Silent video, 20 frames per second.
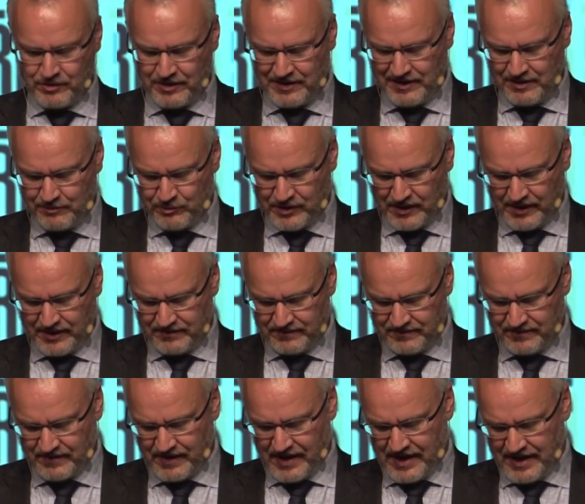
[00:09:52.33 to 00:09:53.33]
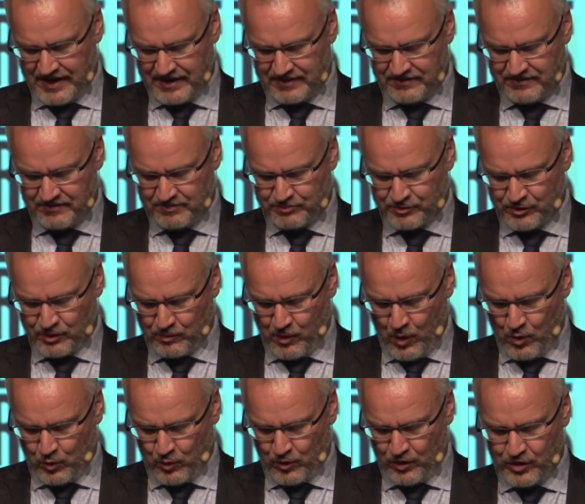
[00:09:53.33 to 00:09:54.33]
illuminate and
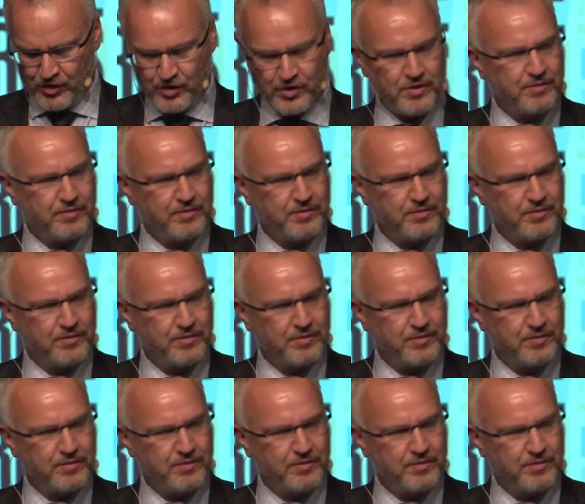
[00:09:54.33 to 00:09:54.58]
provoke.